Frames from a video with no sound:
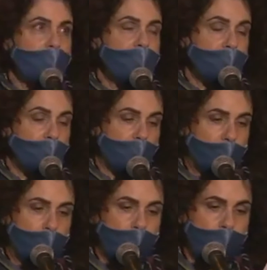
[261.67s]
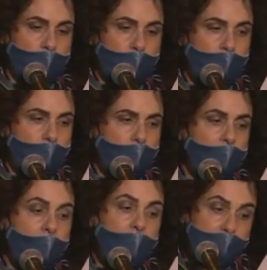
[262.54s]
and evil.
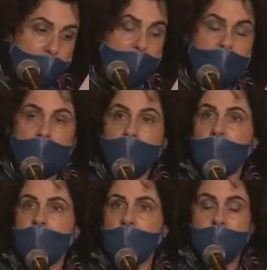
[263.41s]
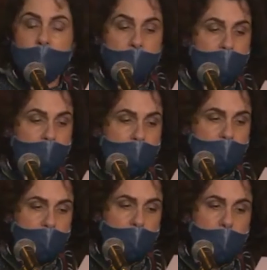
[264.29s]
And yes, there are guys,
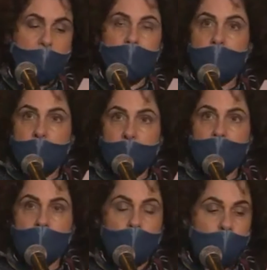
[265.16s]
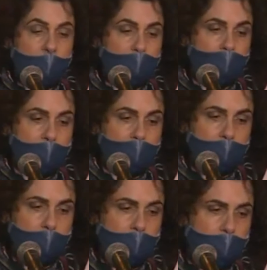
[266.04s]
and girls for that
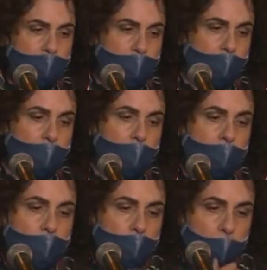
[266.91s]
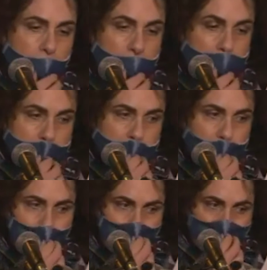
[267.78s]
matter, out there
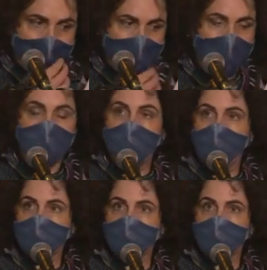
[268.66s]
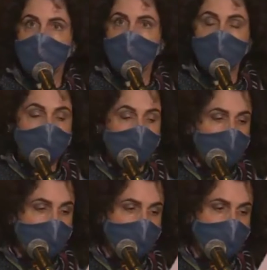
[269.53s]
who are corrupt,
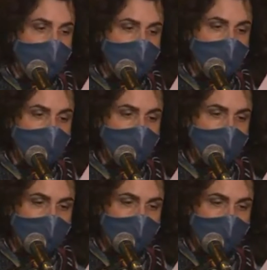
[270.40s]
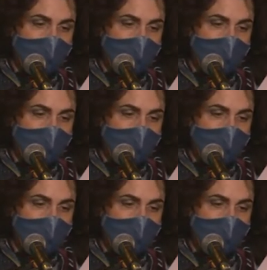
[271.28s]
ruthless, and evil.